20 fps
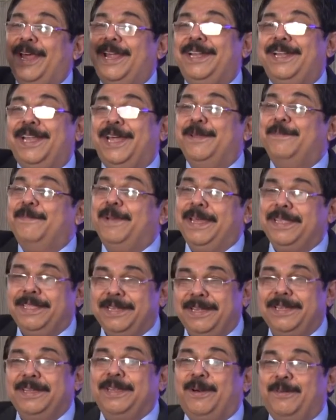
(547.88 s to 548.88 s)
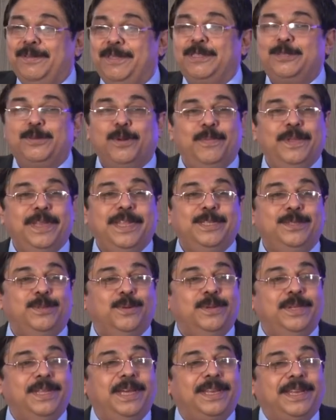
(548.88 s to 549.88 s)
all are done by the, now the so many
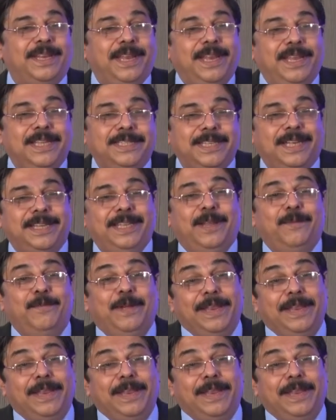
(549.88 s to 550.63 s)
junior clinics are there.